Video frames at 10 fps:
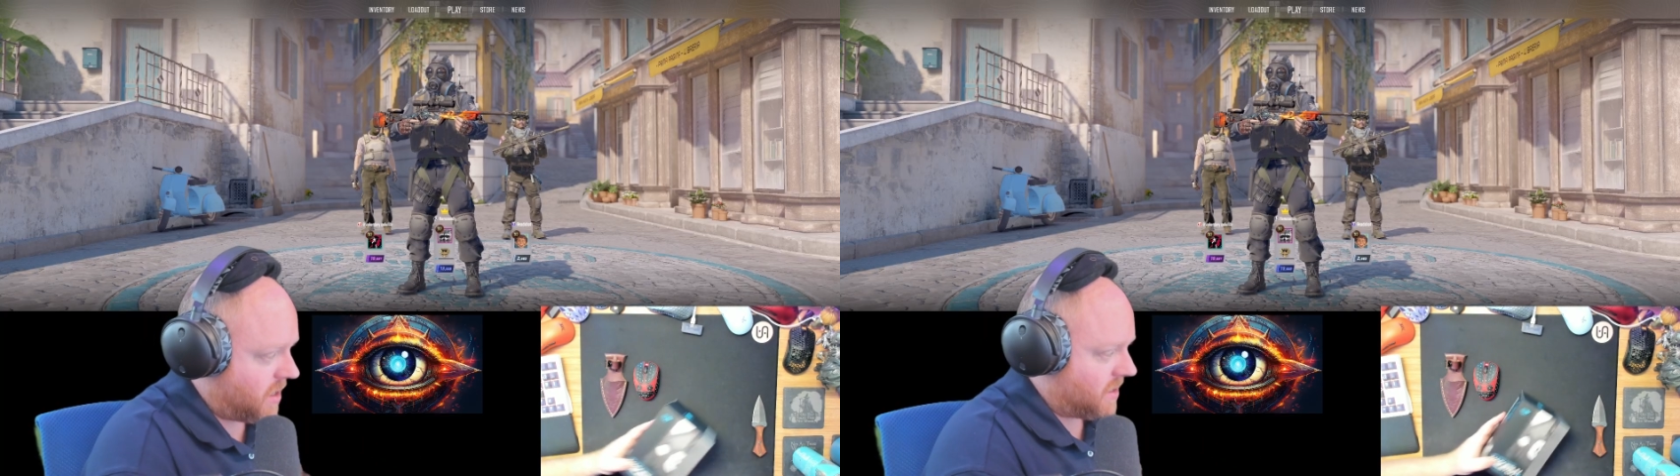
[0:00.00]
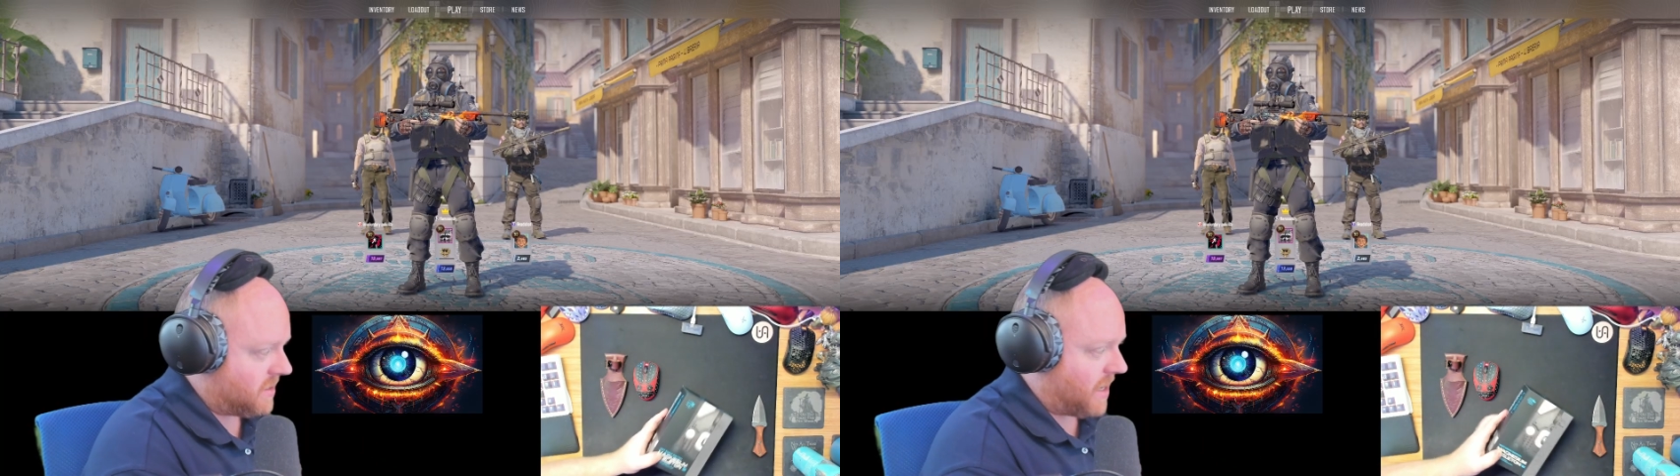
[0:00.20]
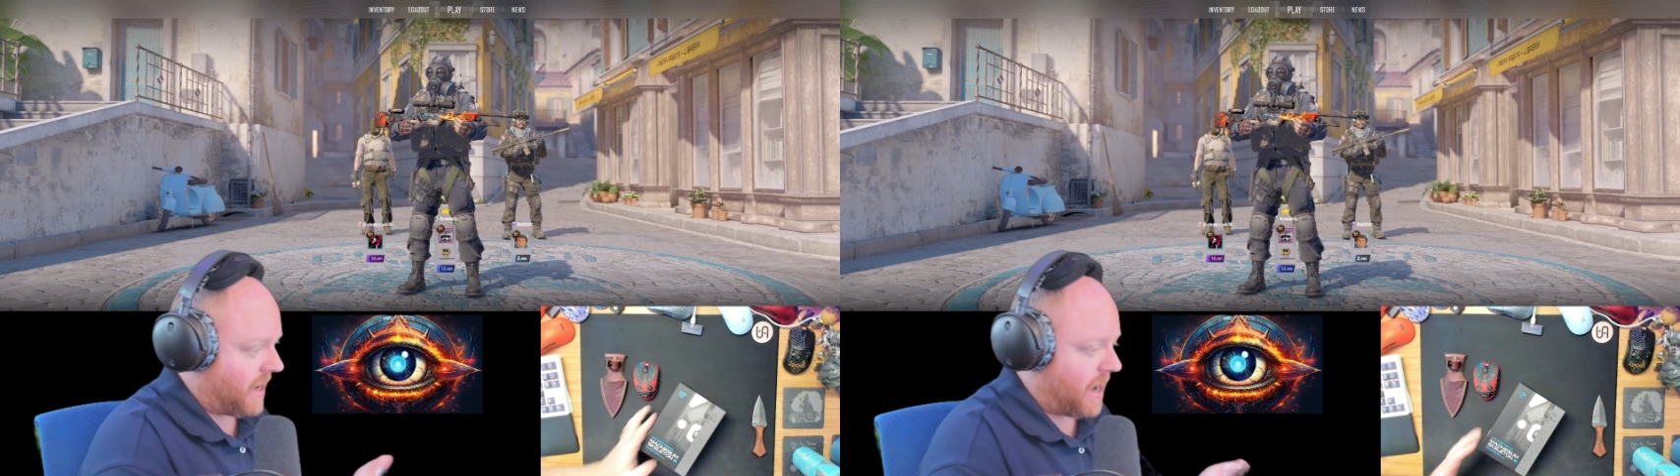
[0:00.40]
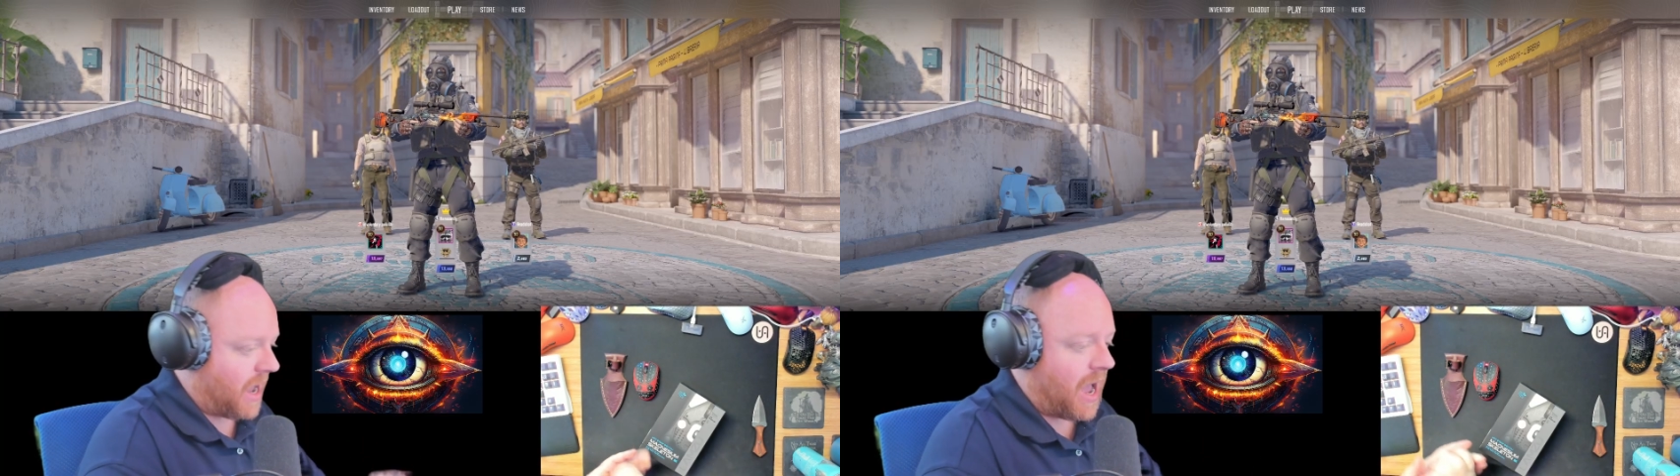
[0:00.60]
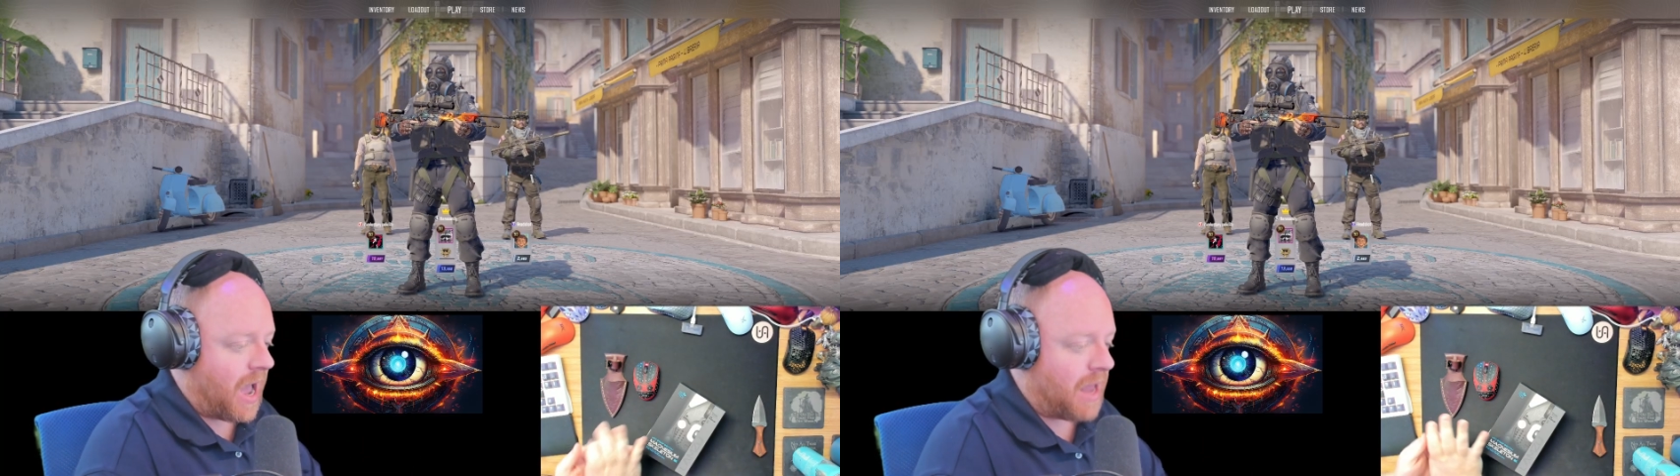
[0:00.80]
This is like a
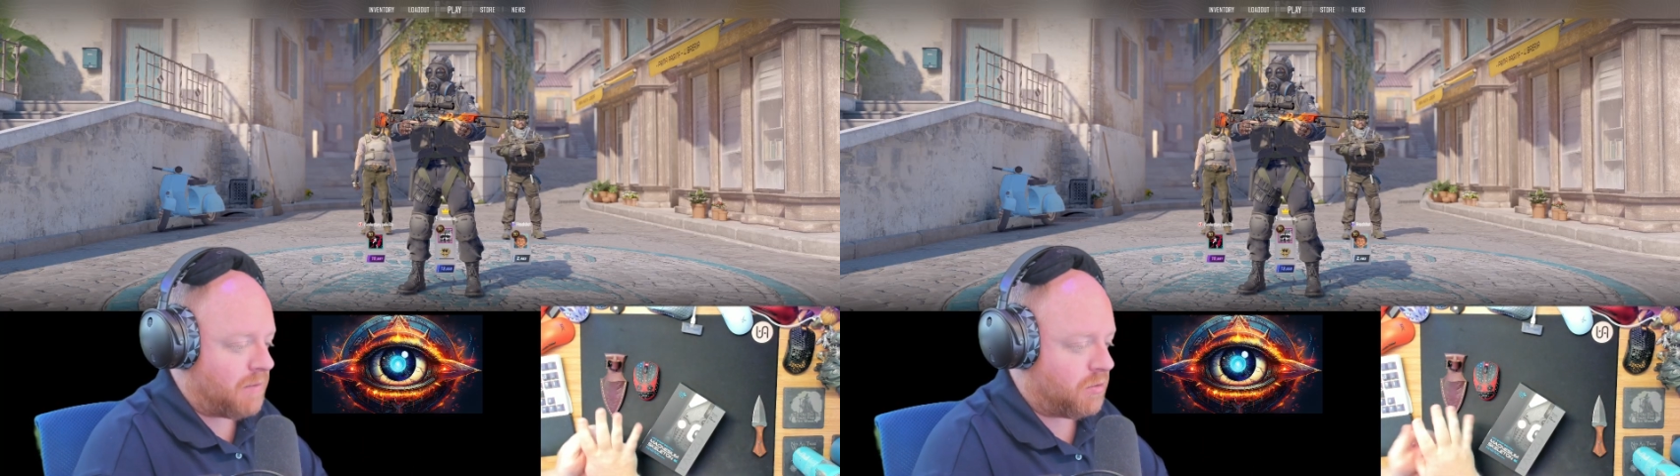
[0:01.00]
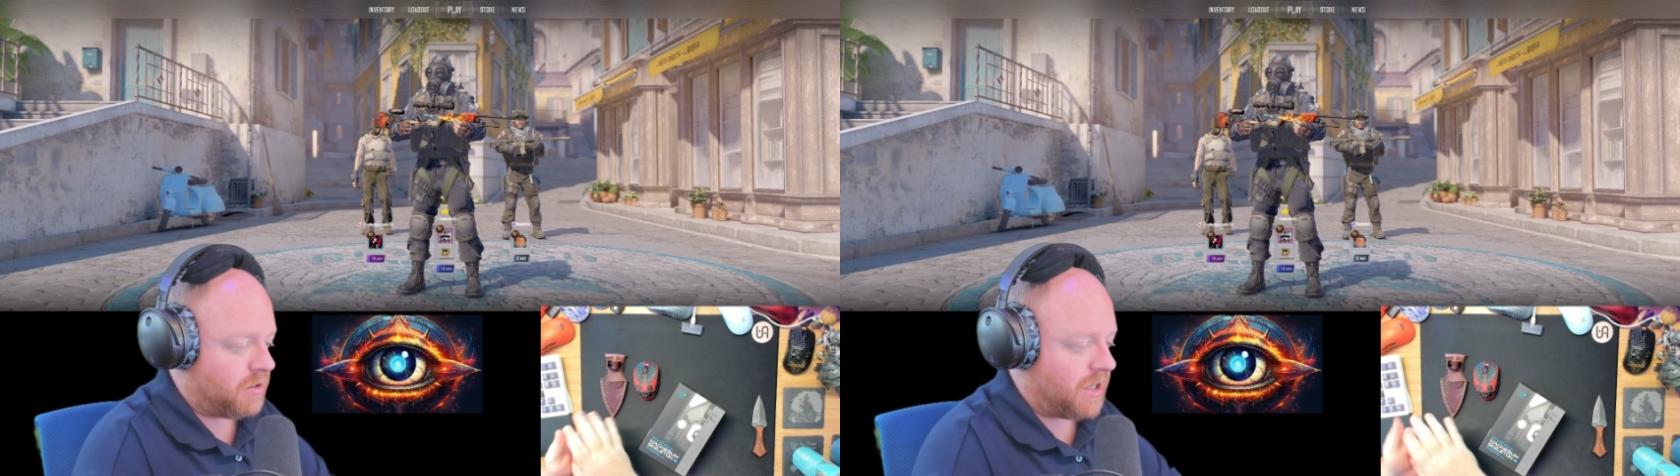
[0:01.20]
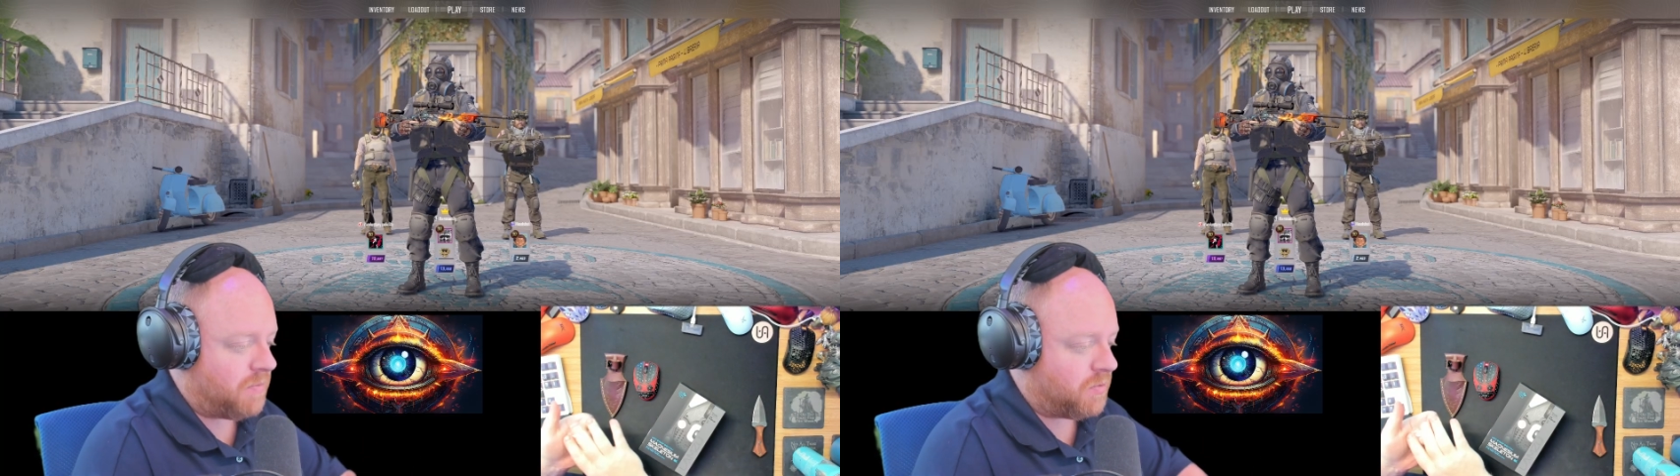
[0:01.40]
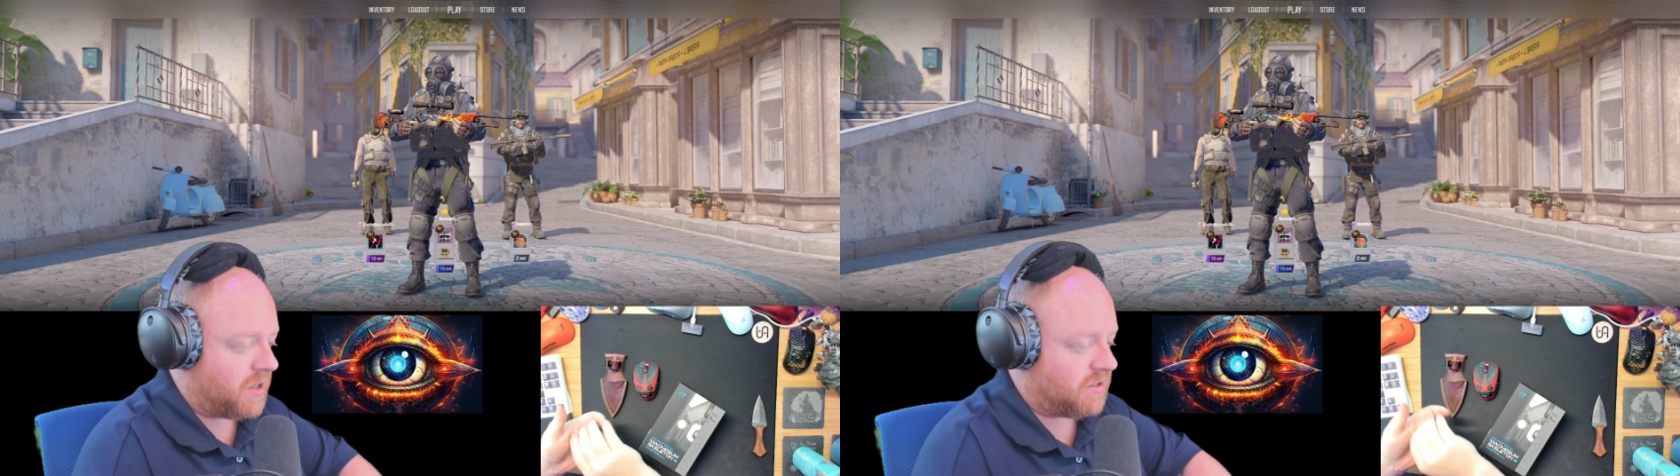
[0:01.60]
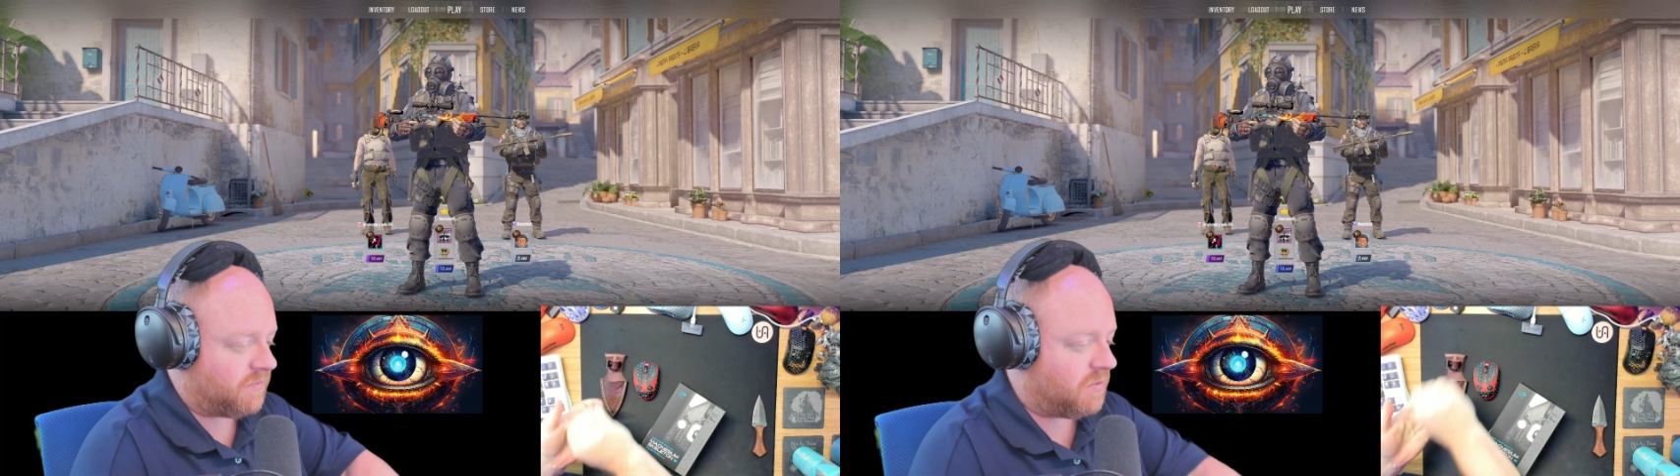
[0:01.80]
hot birthday
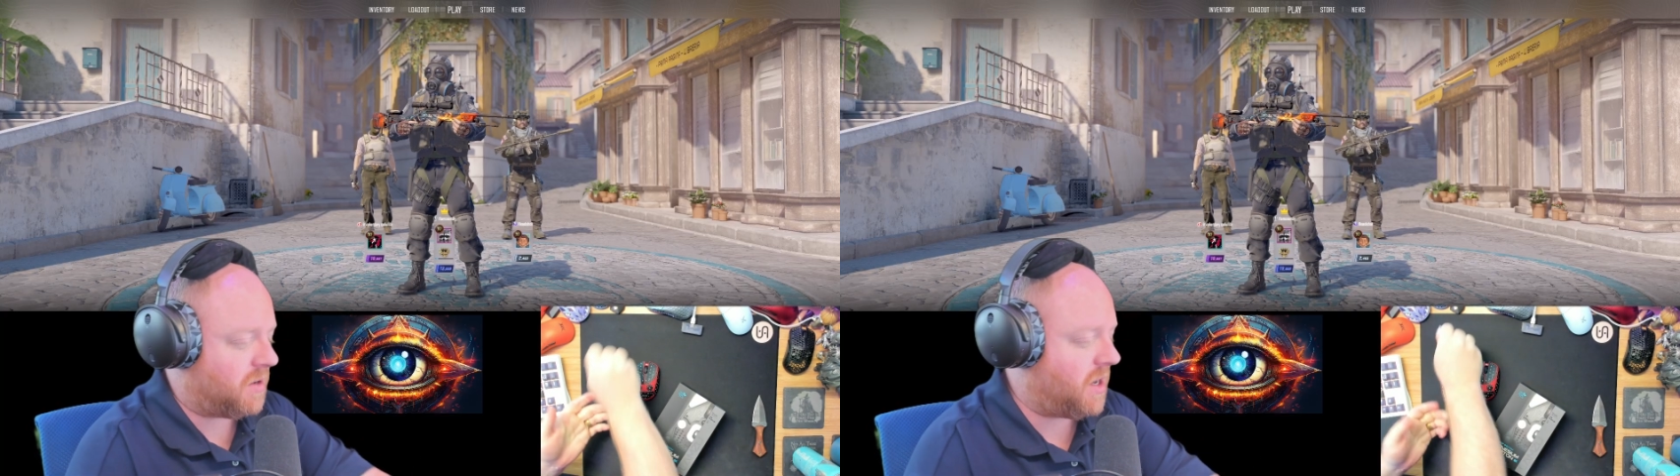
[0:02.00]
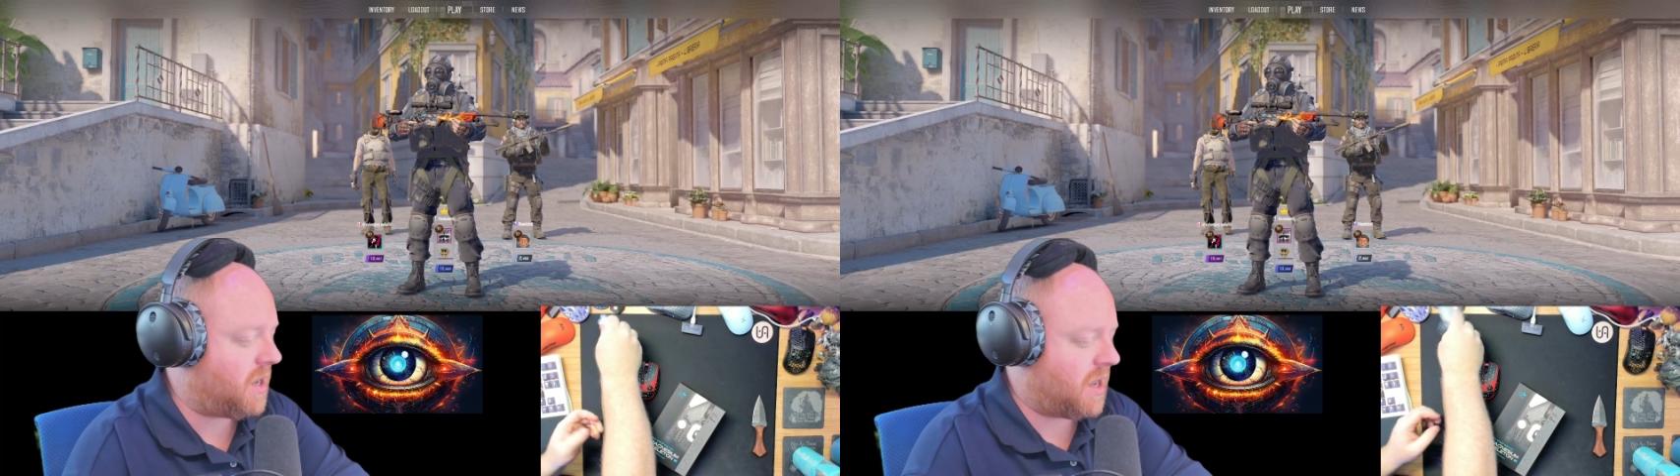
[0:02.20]
present for me,